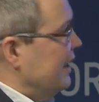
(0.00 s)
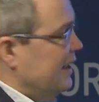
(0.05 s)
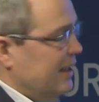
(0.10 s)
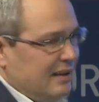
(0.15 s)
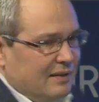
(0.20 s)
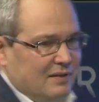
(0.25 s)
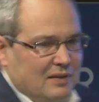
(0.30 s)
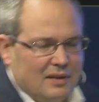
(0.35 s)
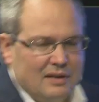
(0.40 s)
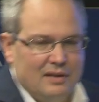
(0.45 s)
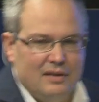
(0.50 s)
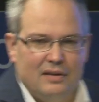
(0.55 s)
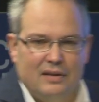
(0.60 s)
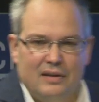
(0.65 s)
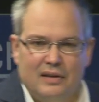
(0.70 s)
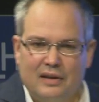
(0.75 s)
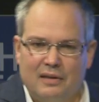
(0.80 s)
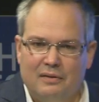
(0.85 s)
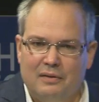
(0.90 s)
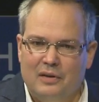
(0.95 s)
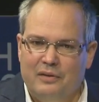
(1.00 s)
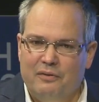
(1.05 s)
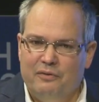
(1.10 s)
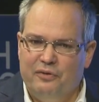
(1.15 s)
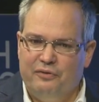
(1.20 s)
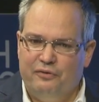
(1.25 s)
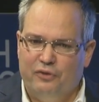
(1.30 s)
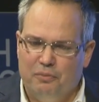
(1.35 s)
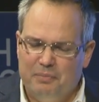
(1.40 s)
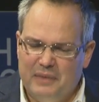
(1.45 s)
And
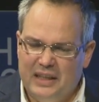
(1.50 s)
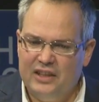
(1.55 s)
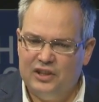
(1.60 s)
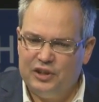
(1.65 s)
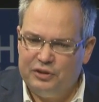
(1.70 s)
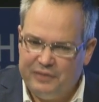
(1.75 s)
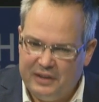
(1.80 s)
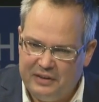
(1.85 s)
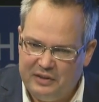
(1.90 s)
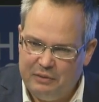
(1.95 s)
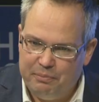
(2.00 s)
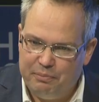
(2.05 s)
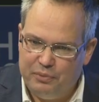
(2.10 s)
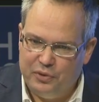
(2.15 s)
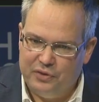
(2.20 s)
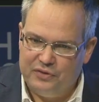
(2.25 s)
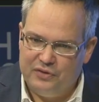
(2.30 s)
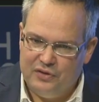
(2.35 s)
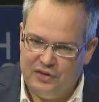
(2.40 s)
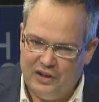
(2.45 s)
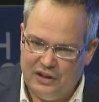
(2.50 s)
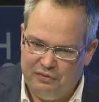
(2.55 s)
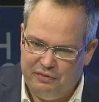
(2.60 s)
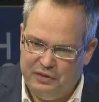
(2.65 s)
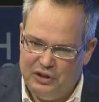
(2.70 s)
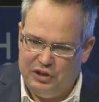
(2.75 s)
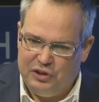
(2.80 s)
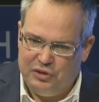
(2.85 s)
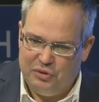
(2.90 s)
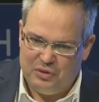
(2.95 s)
for me, it is very important that
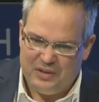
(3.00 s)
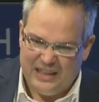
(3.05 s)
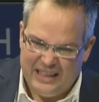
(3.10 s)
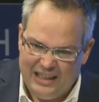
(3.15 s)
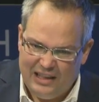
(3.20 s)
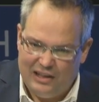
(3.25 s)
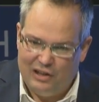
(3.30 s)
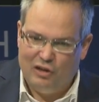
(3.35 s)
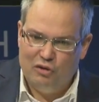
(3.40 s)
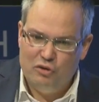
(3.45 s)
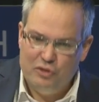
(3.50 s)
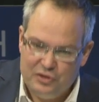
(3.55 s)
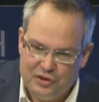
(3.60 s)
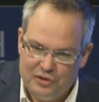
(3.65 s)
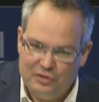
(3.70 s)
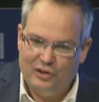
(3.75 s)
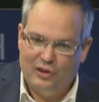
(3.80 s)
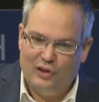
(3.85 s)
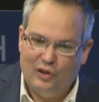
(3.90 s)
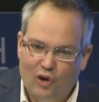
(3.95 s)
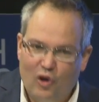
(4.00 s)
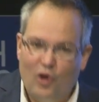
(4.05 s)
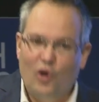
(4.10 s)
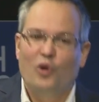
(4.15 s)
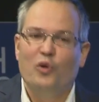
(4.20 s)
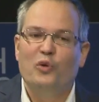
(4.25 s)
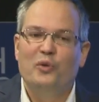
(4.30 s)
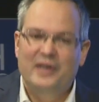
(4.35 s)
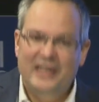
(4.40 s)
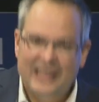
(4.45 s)
we should include the law